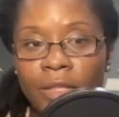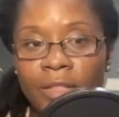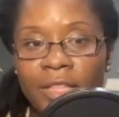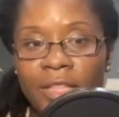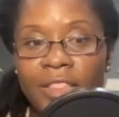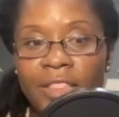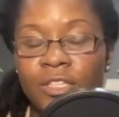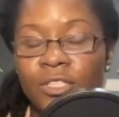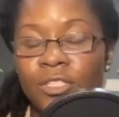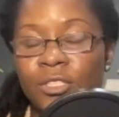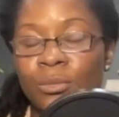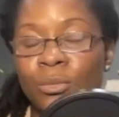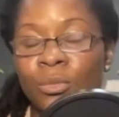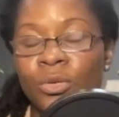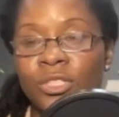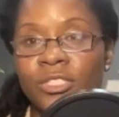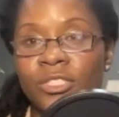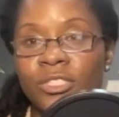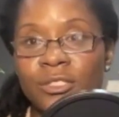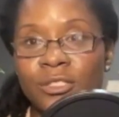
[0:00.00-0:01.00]
that there's
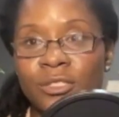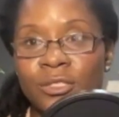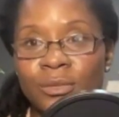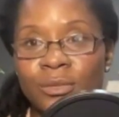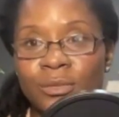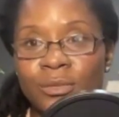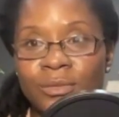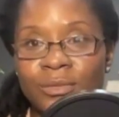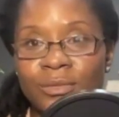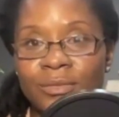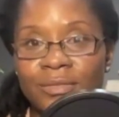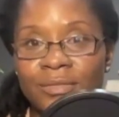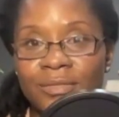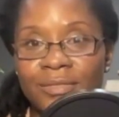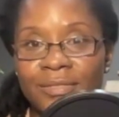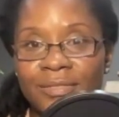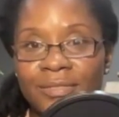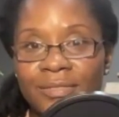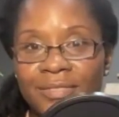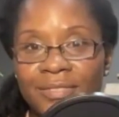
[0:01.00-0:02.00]
more to do.
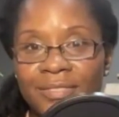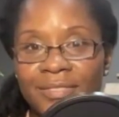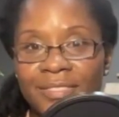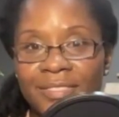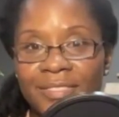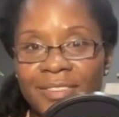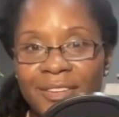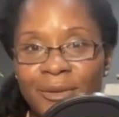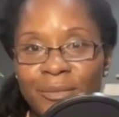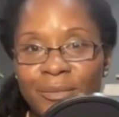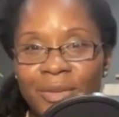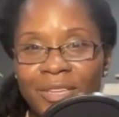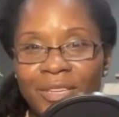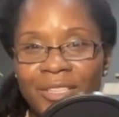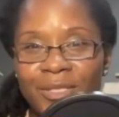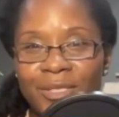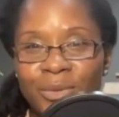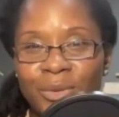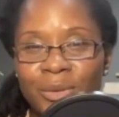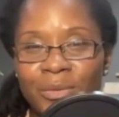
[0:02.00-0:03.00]

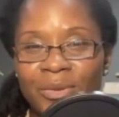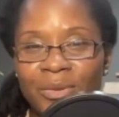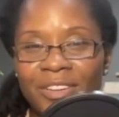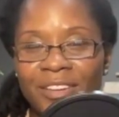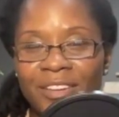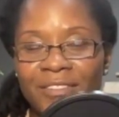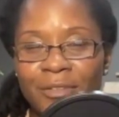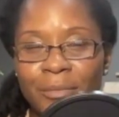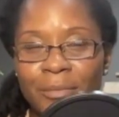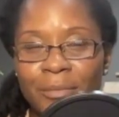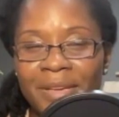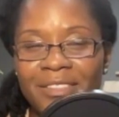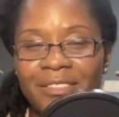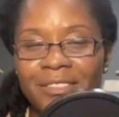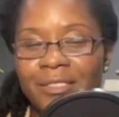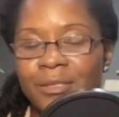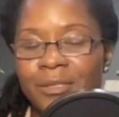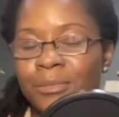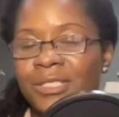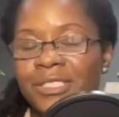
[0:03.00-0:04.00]
Because we were never meant
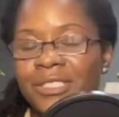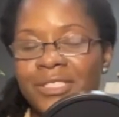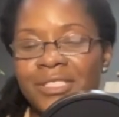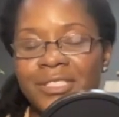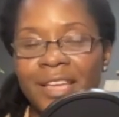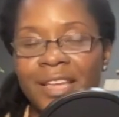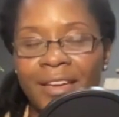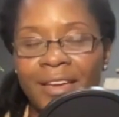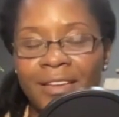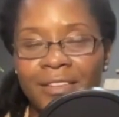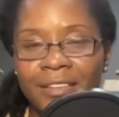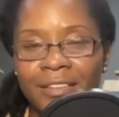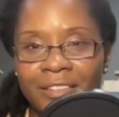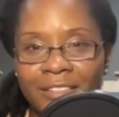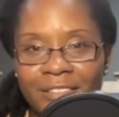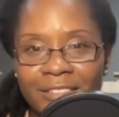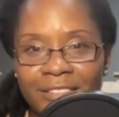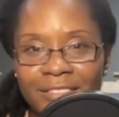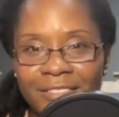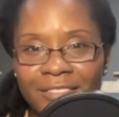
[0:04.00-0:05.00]
to be stagnant.